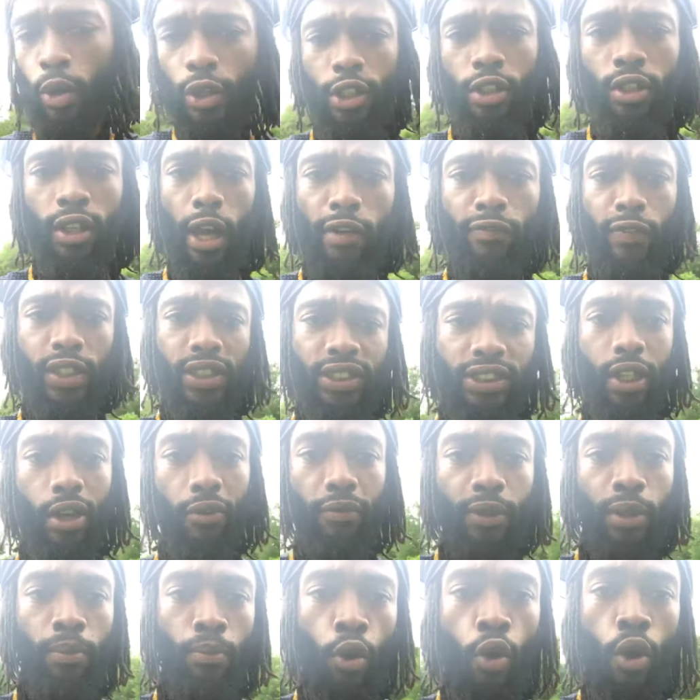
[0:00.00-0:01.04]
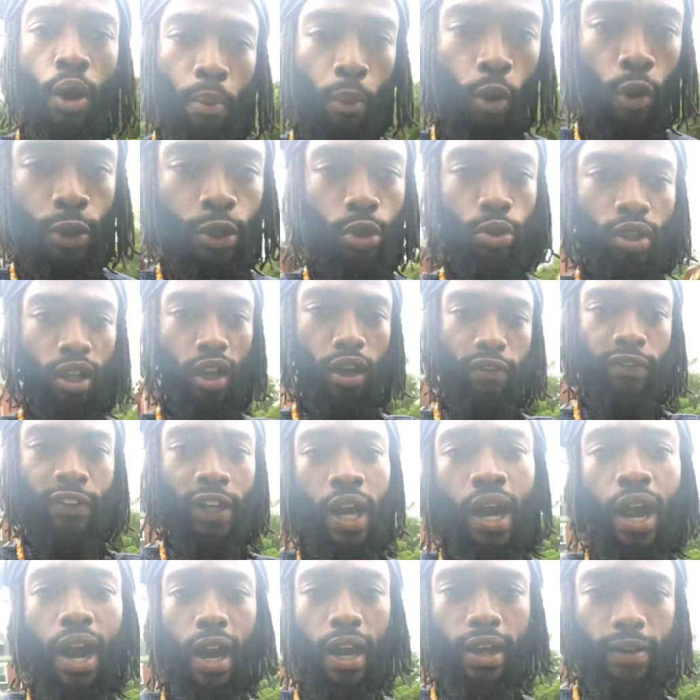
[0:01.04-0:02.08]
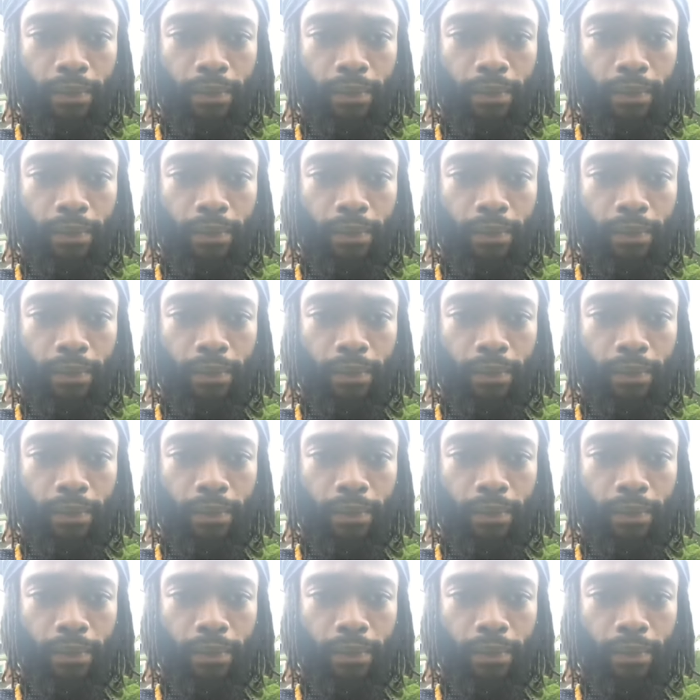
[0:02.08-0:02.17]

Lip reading: you love yourself, the more and more you love God.